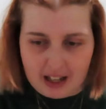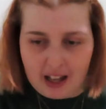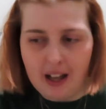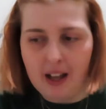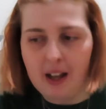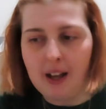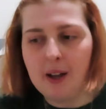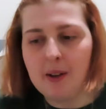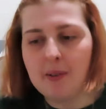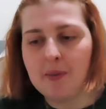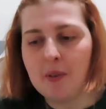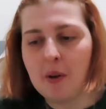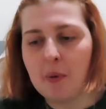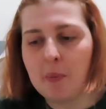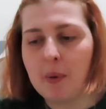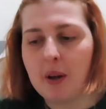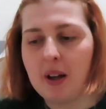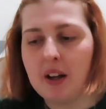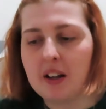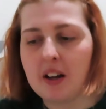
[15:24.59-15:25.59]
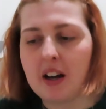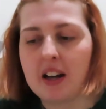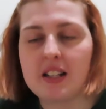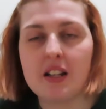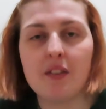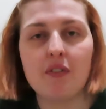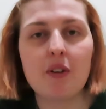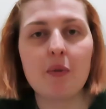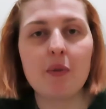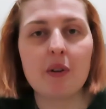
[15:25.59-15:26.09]
but I
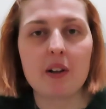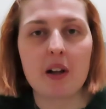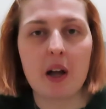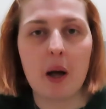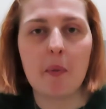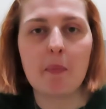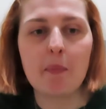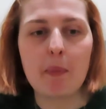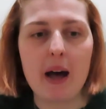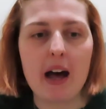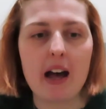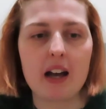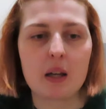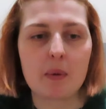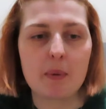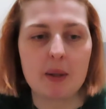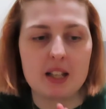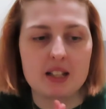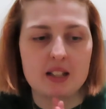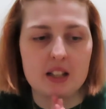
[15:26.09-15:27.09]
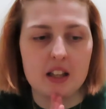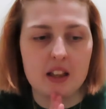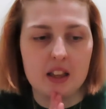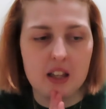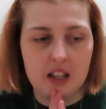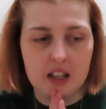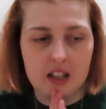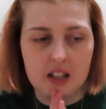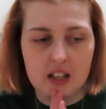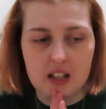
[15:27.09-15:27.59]
definitely want to come back because I
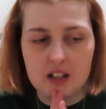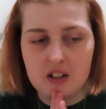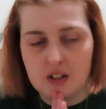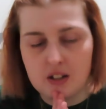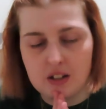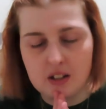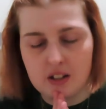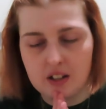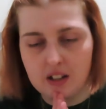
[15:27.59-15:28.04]
think it's